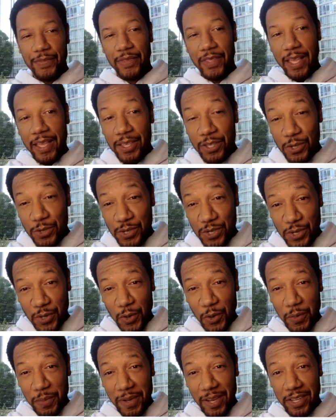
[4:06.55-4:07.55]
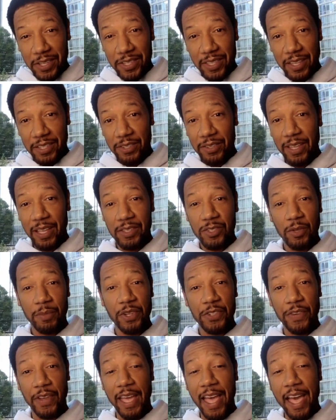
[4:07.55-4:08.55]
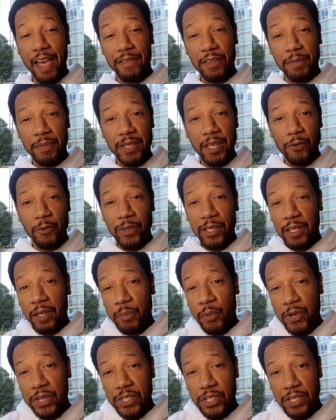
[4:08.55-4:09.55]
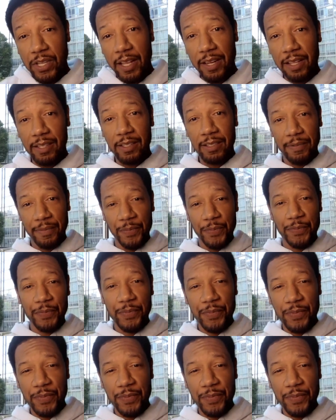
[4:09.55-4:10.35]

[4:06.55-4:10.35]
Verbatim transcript: Thank you so much. Thank you guys so much for having me. I really appreciate it. Definitely.